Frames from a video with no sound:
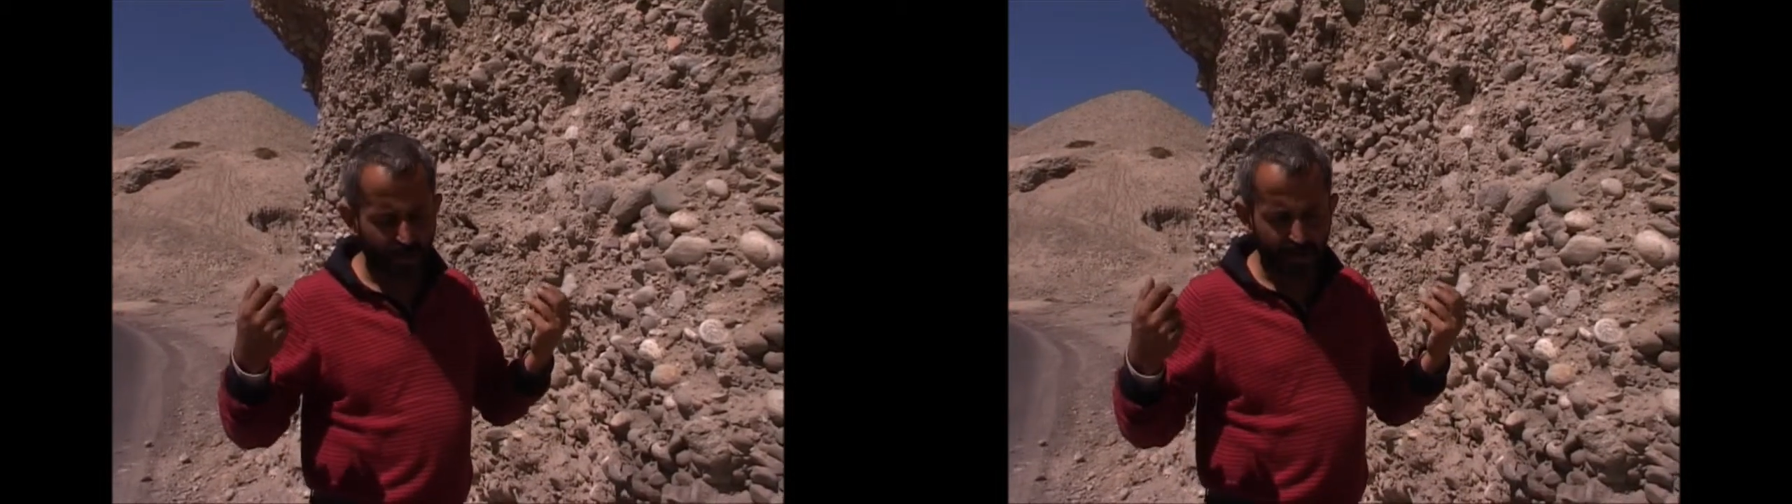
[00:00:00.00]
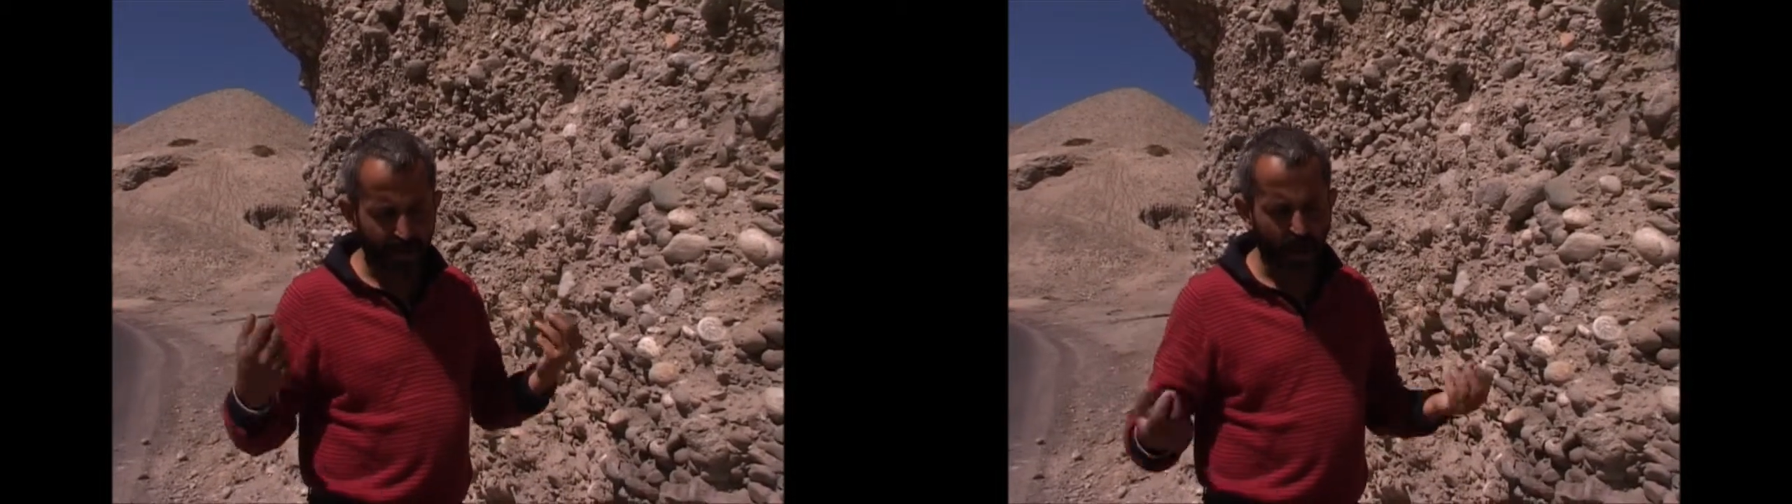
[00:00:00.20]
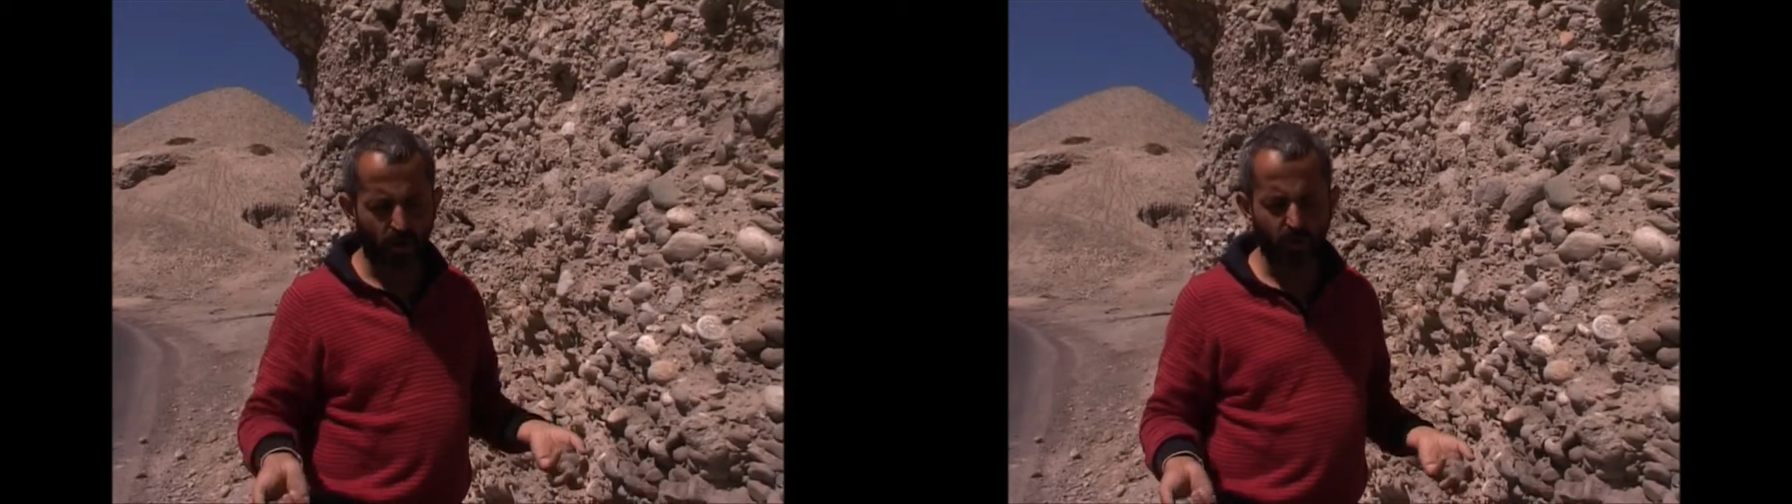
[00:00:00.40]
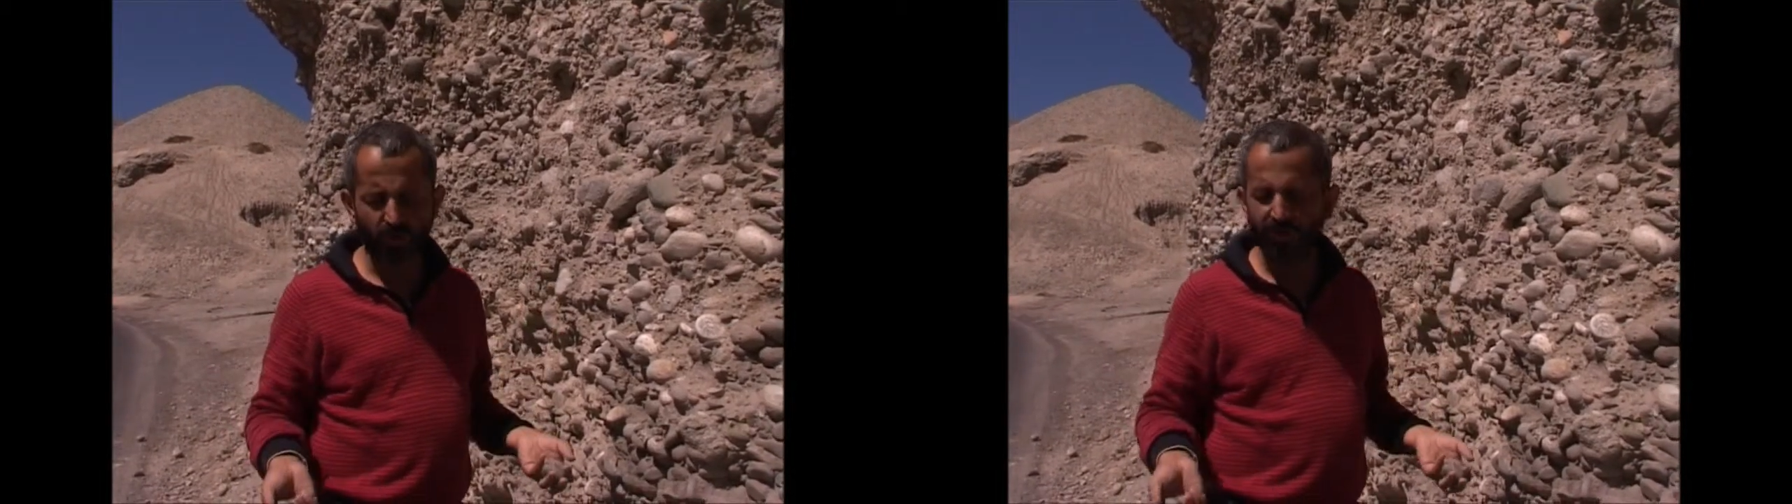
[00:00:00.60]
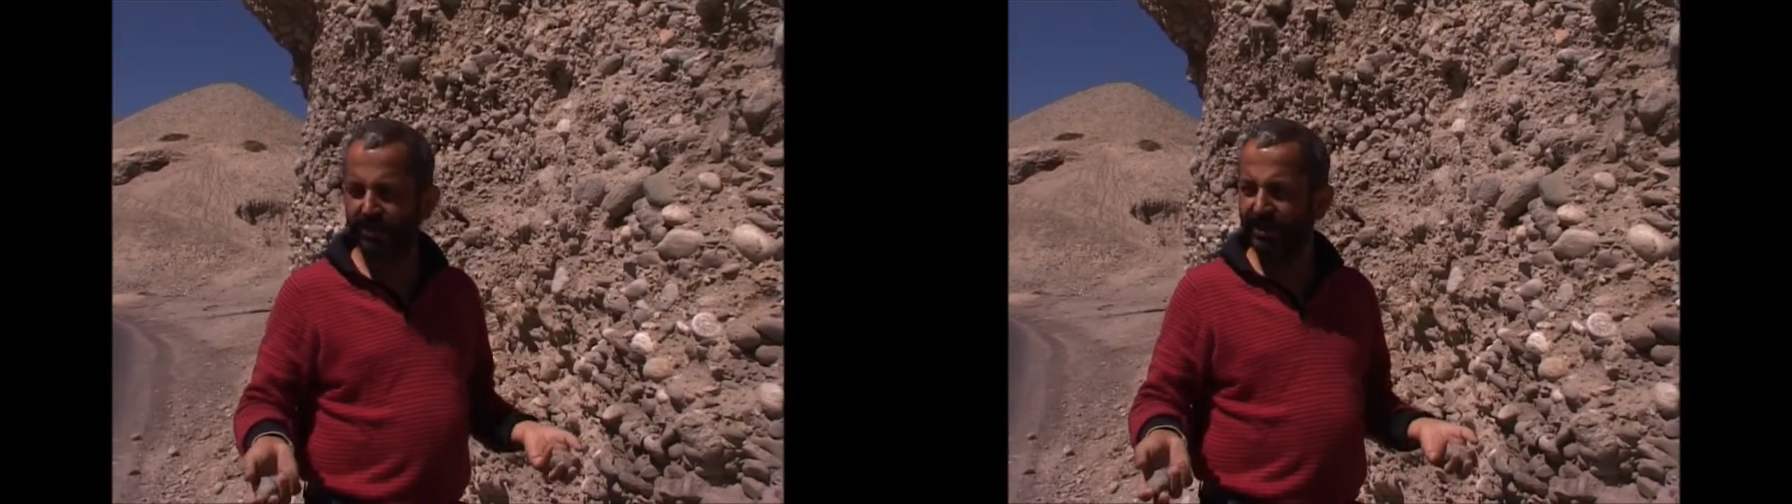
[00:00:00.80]
now,
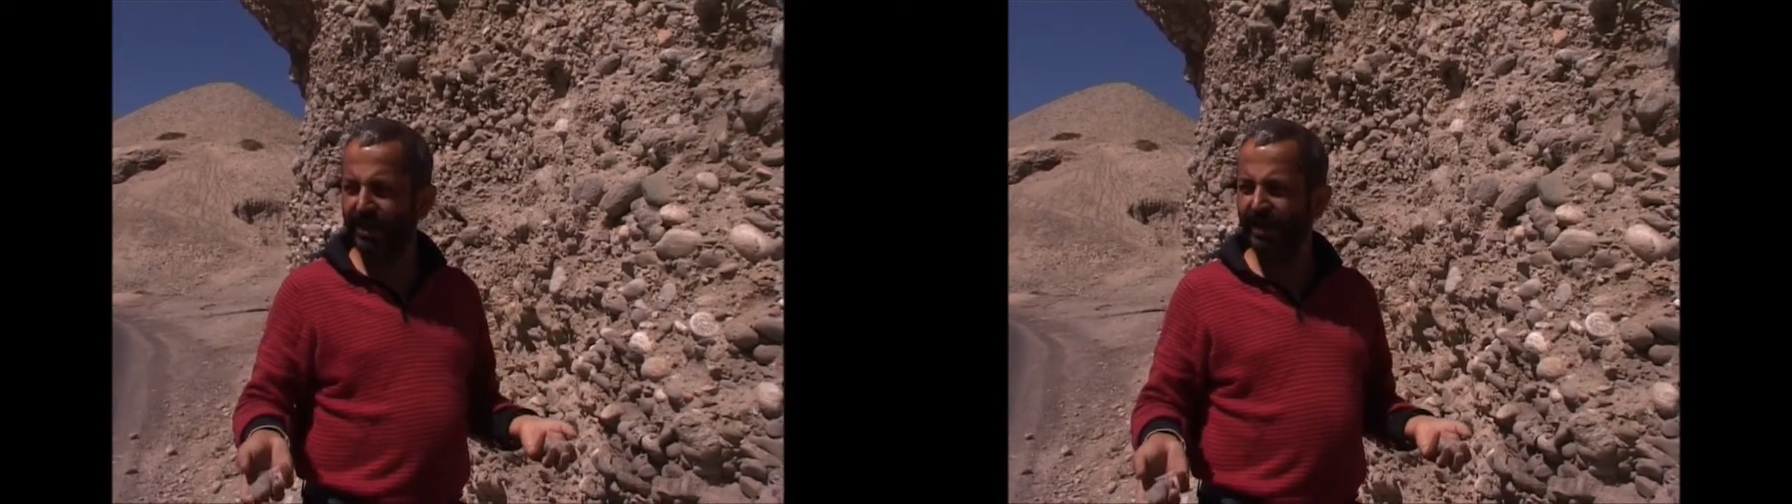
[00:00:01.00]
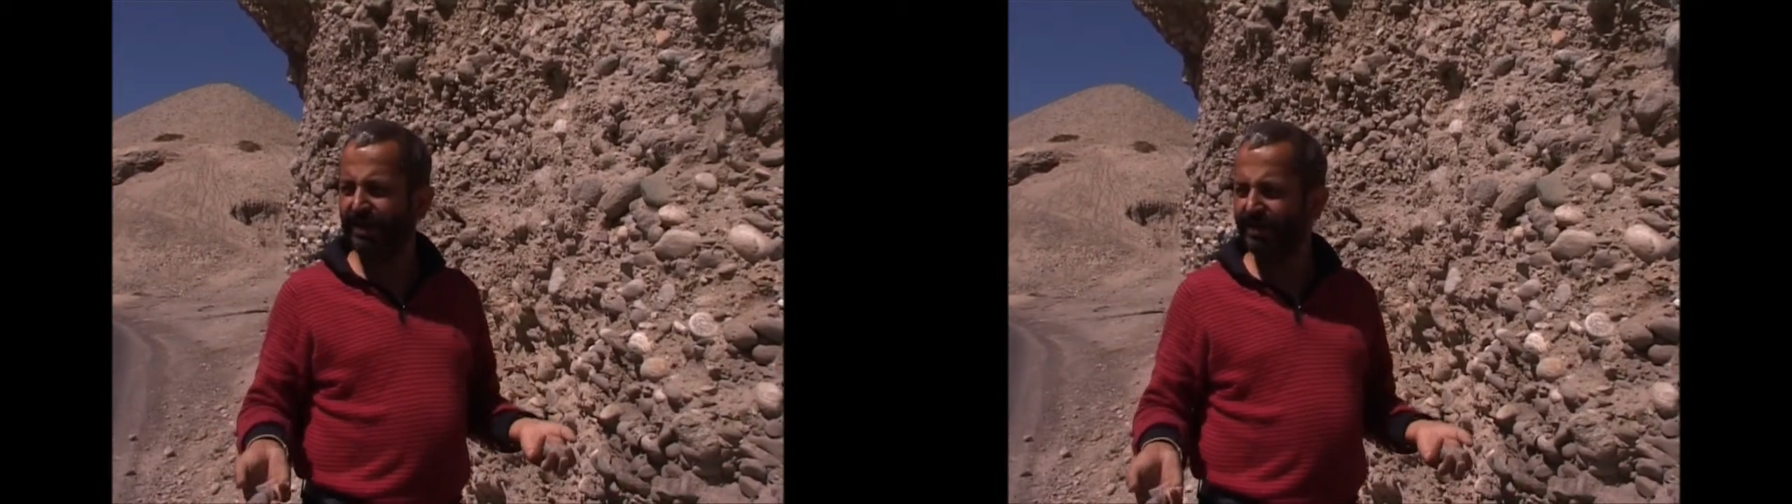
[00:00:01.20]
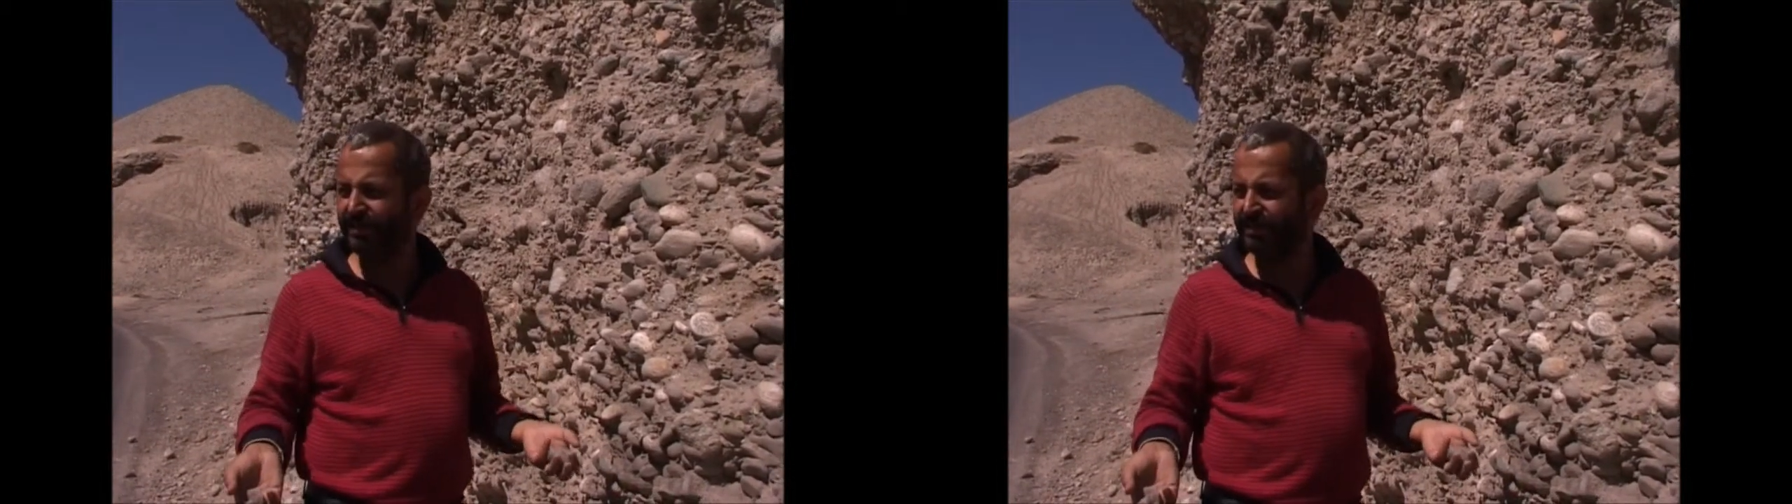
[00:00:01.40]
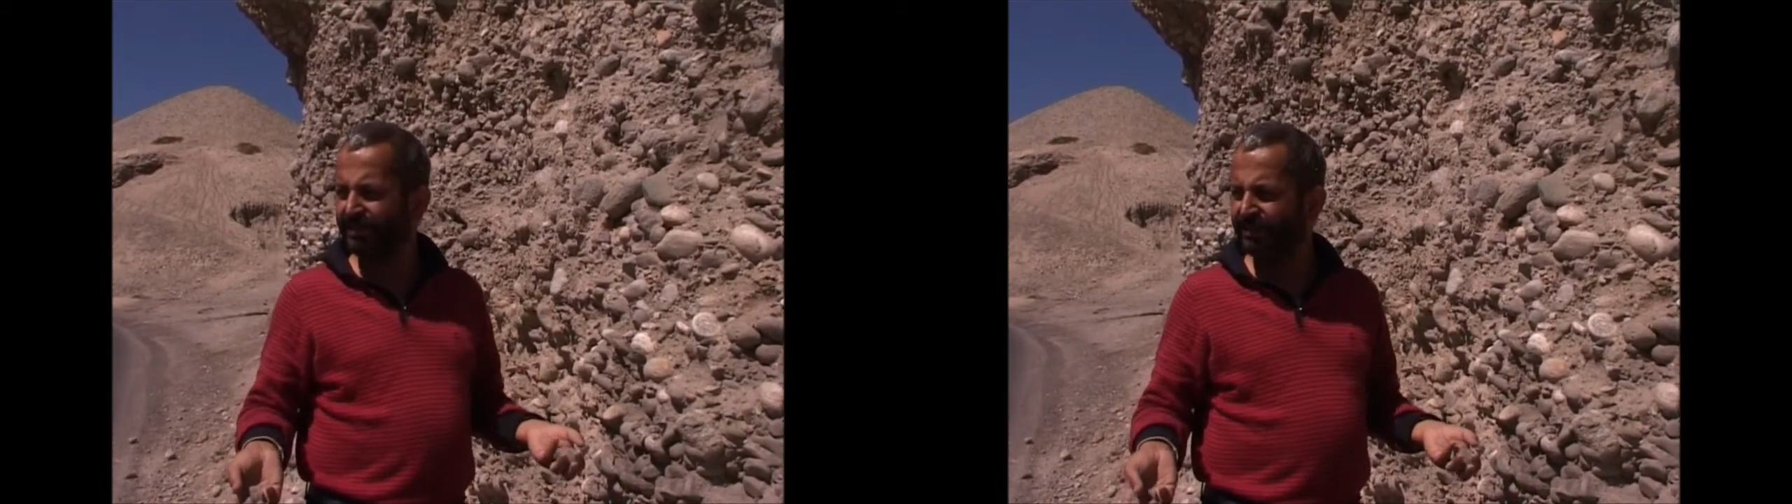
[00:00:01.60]
and